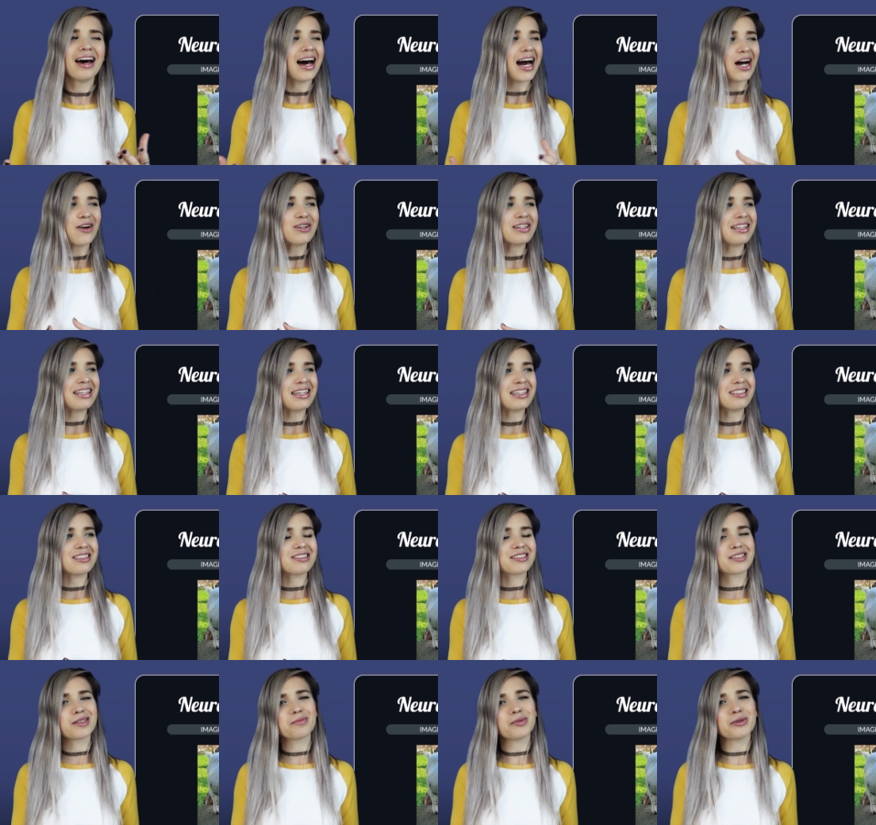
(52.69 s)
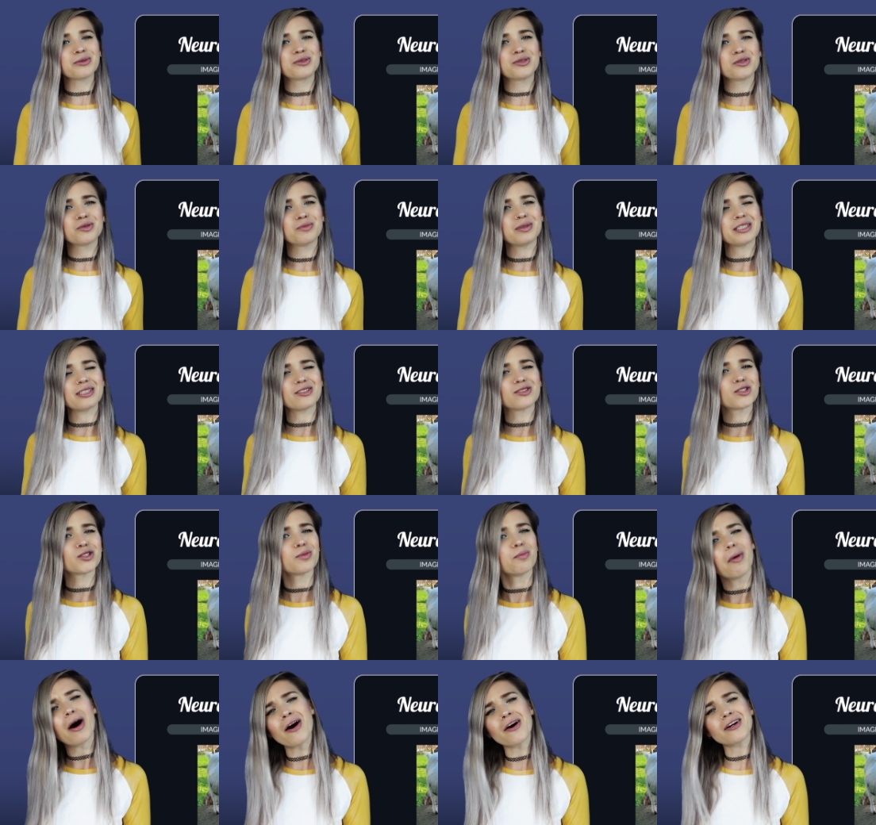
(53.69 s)
Aren't they supposed to be
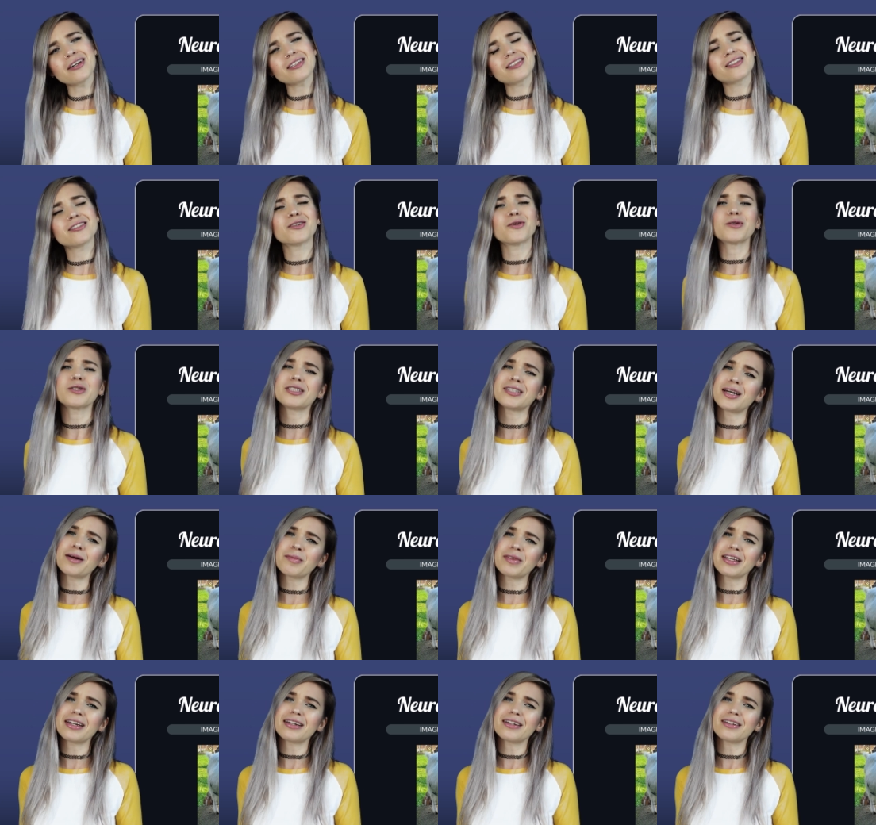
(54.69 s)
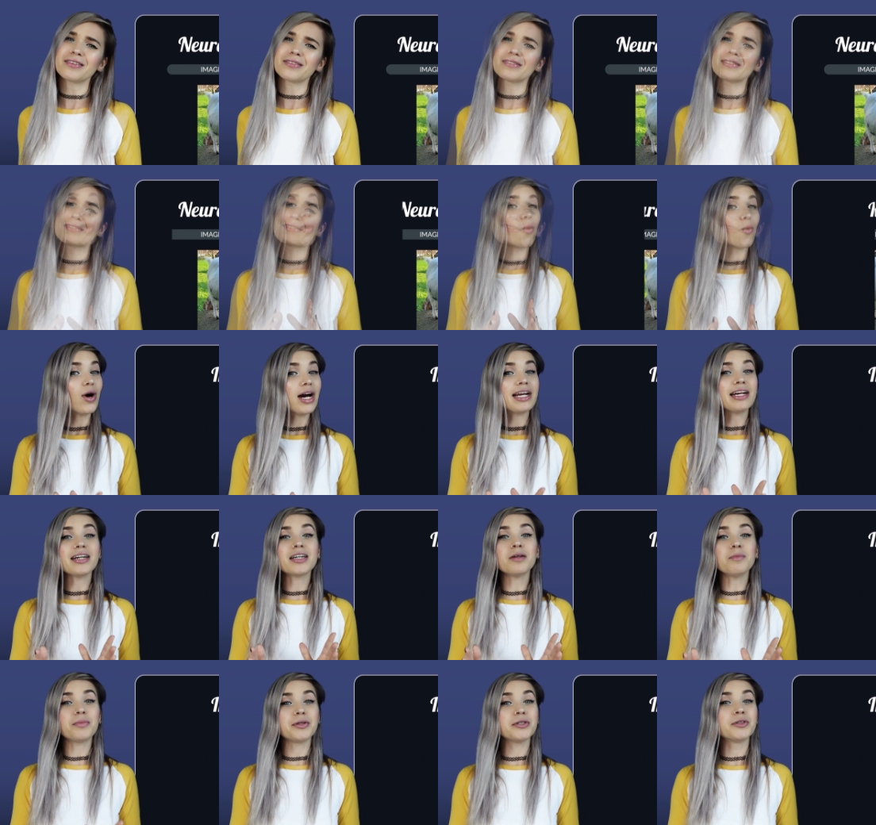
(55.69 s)
smart or something? When a
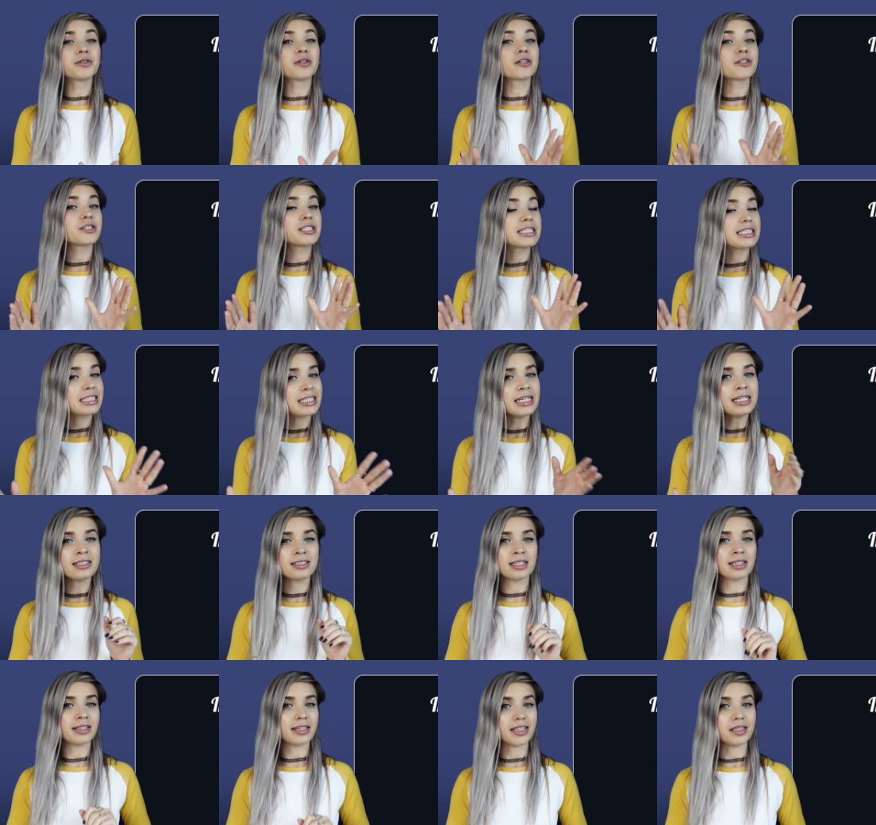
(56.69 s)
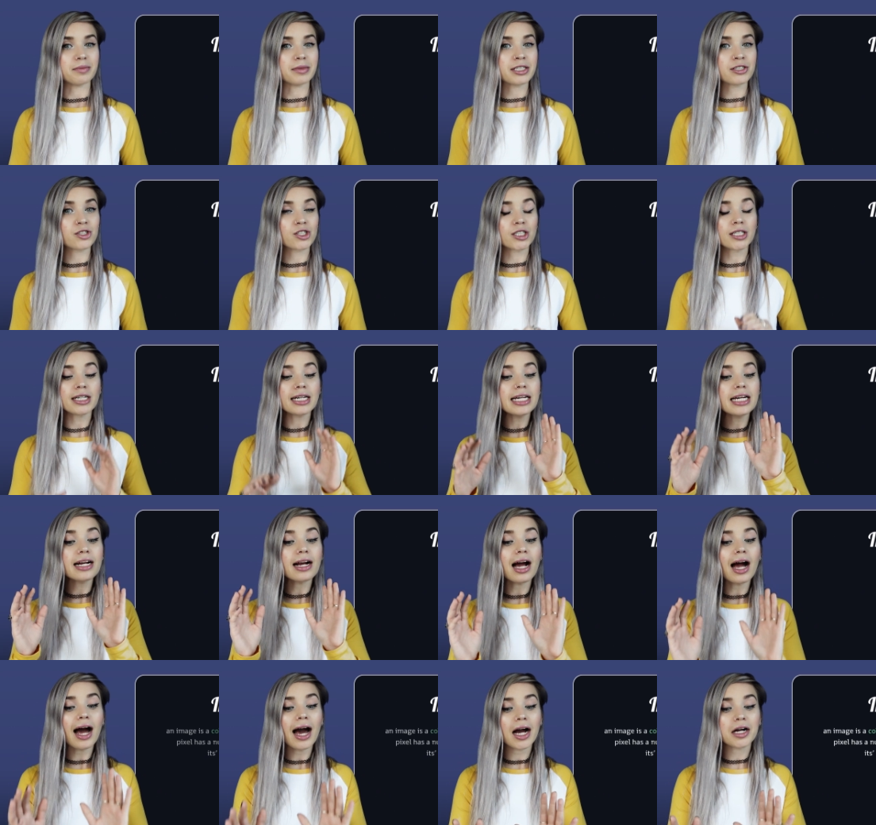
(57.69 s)
computer sees an image,
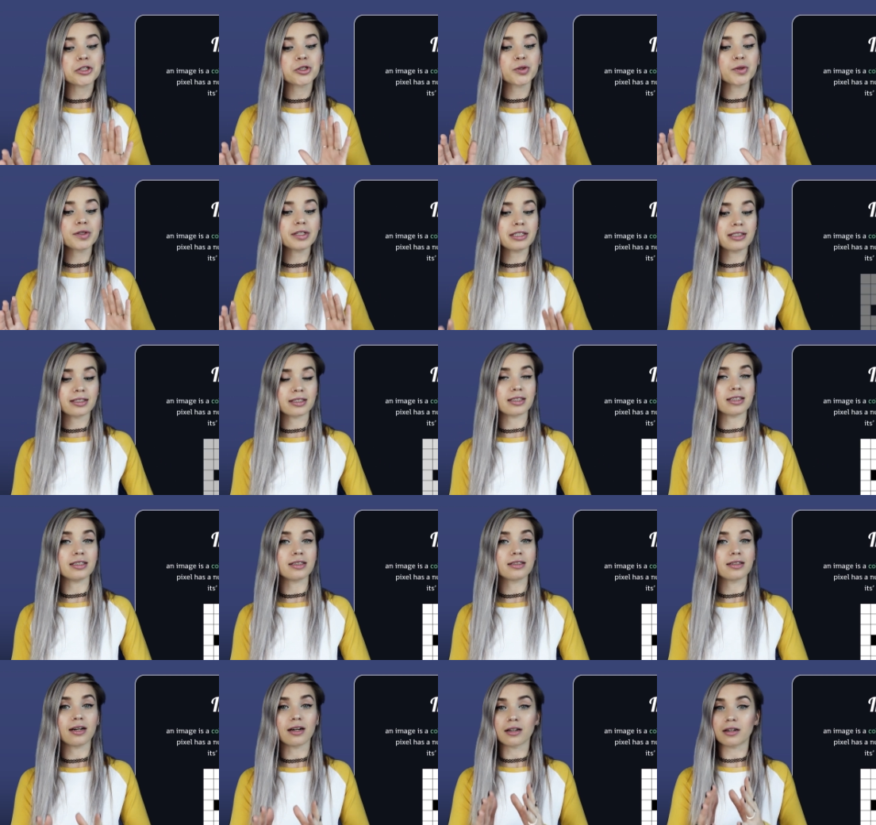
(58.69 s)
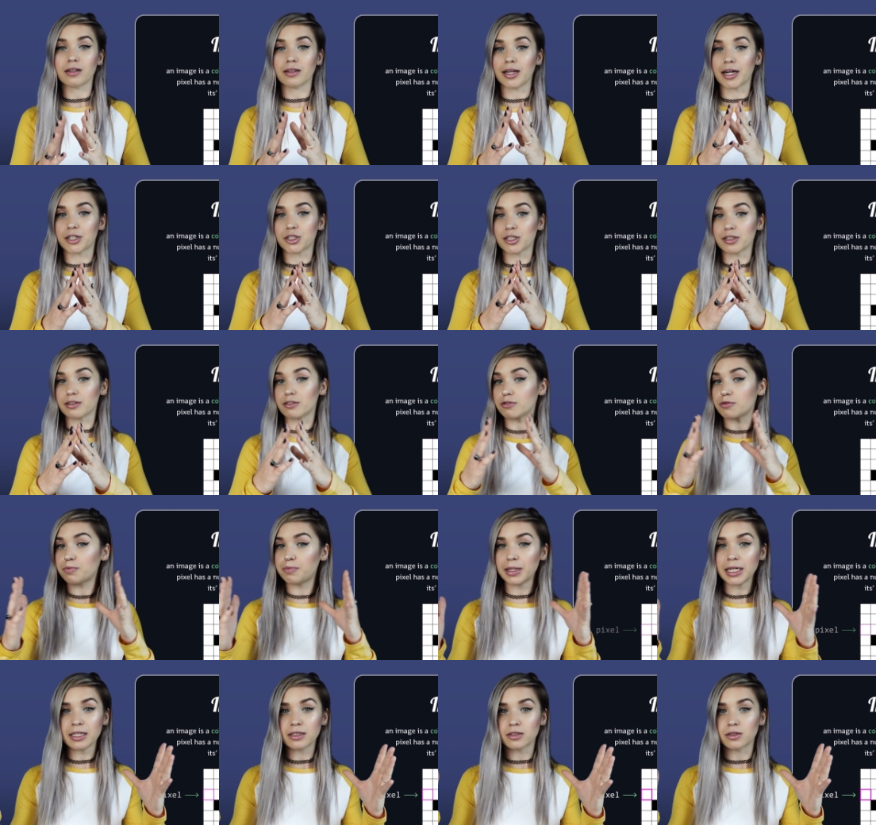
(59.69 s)
it actually sees a collection of
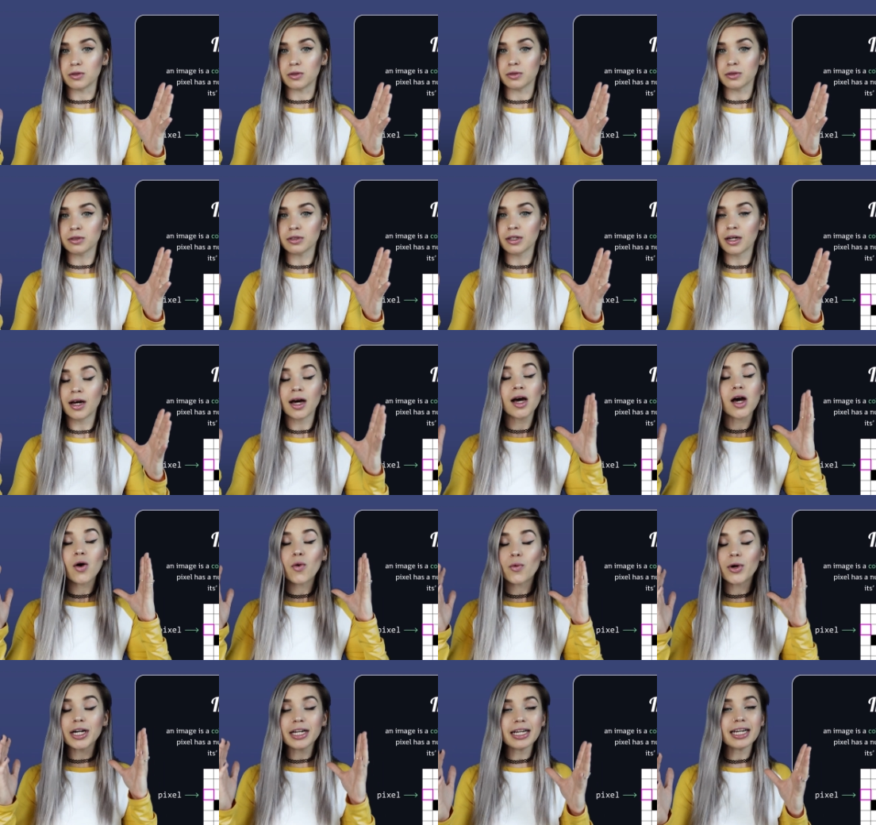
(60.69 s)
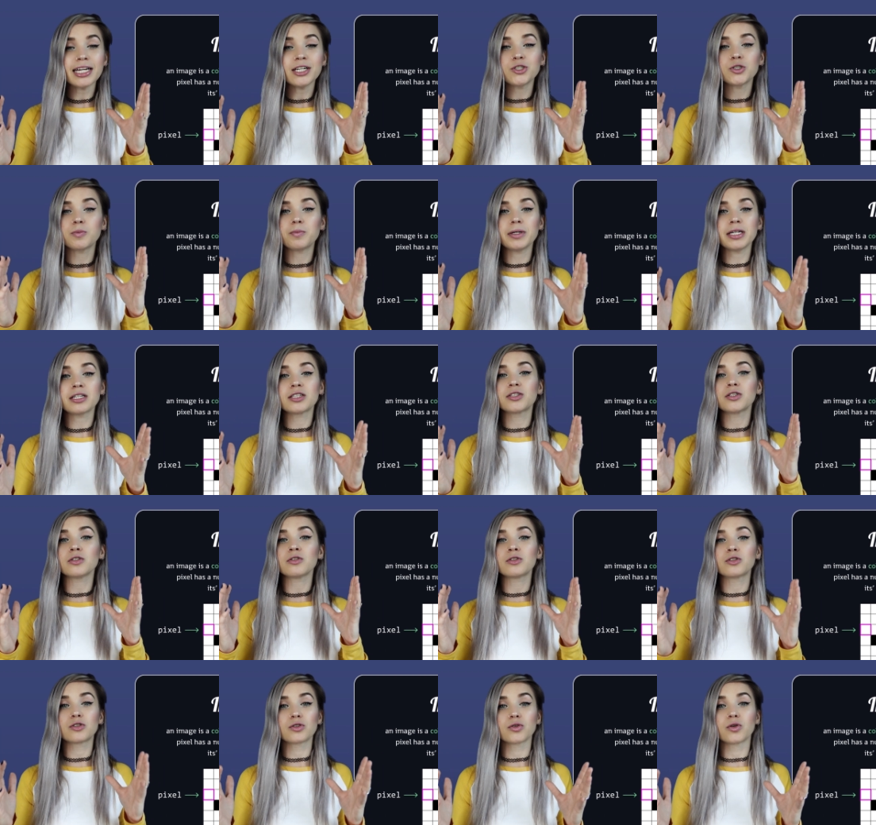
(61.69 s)
pixels where each
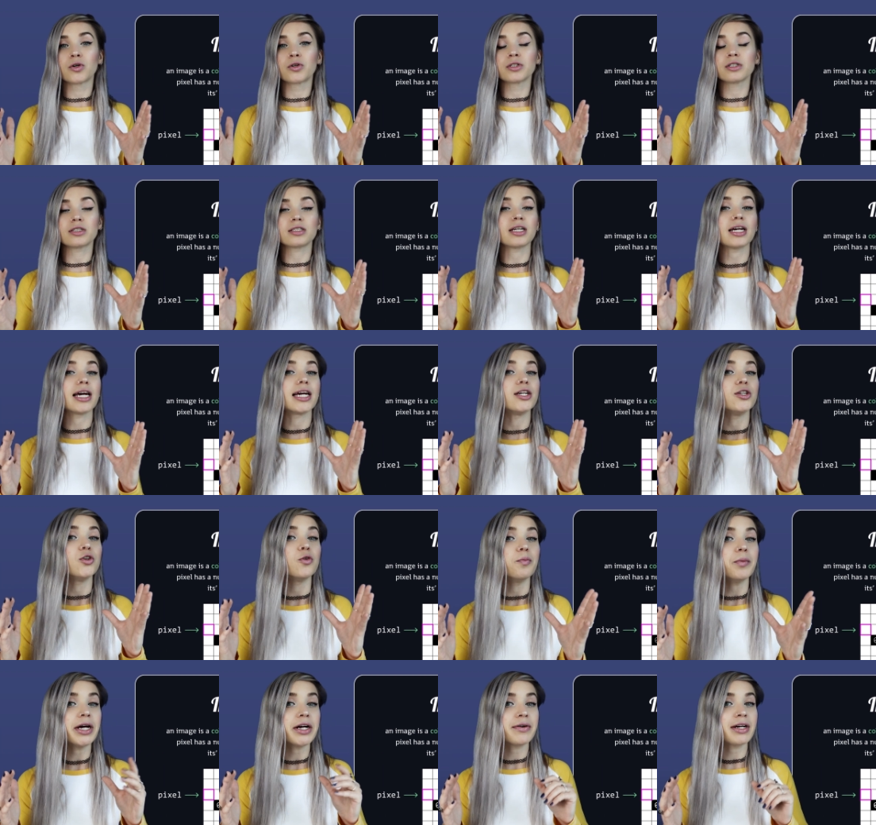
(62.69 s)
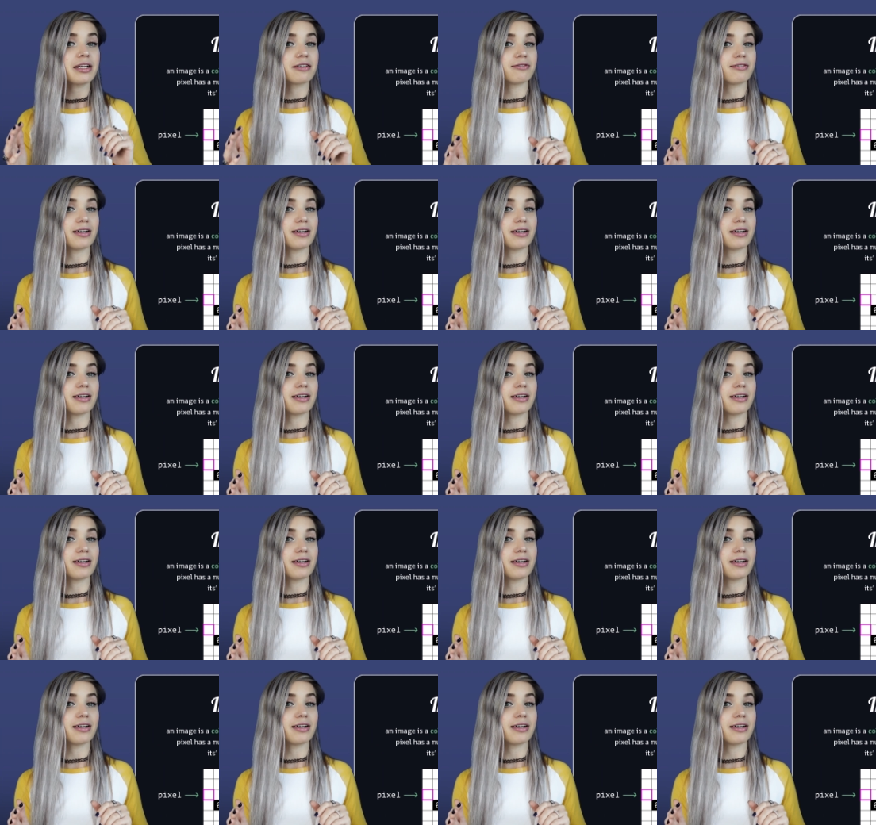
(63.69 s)
pixel stores a numeric